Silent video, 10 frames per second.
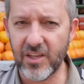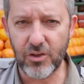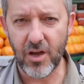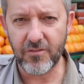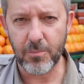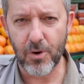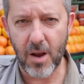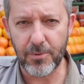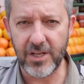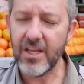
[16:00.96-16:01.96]
to kick you off the
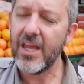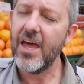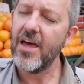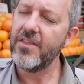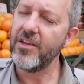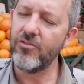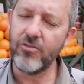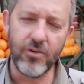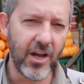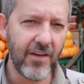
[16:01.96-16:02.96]
property. They
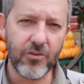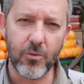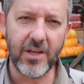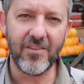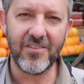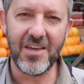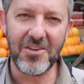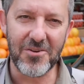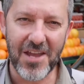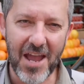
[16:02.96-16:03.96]
do not have the right to
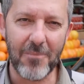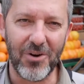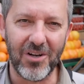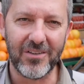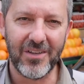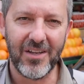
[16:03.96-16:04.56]
take your camera.